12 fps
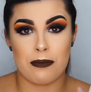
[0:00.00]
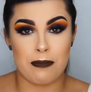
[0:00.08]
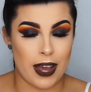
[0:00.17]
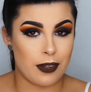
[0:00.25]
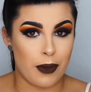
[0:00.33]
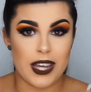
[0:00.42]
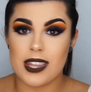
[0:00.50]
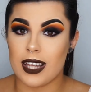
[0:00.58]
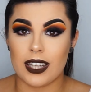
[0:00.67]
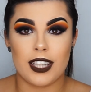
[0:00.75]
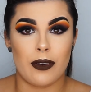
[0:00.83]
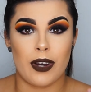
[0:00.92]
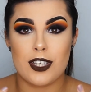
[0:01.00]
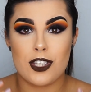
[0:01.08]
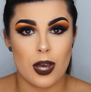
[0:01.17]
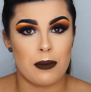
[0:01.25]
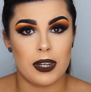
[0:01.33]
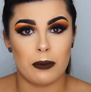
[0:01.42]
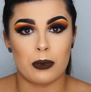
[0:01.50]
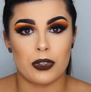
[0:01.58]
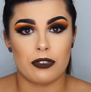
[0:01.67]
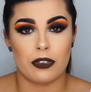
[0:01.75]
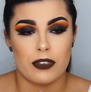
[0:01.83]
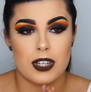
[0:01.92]
by the way, thank you, I had so many
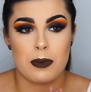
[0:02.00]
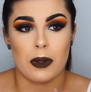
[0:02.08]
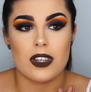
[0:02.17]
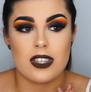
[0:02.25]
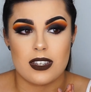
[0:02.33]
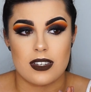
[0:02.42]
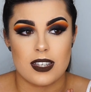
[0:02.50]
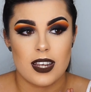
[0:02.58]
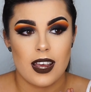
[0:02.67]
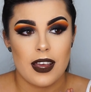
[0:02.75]
wonderful responses,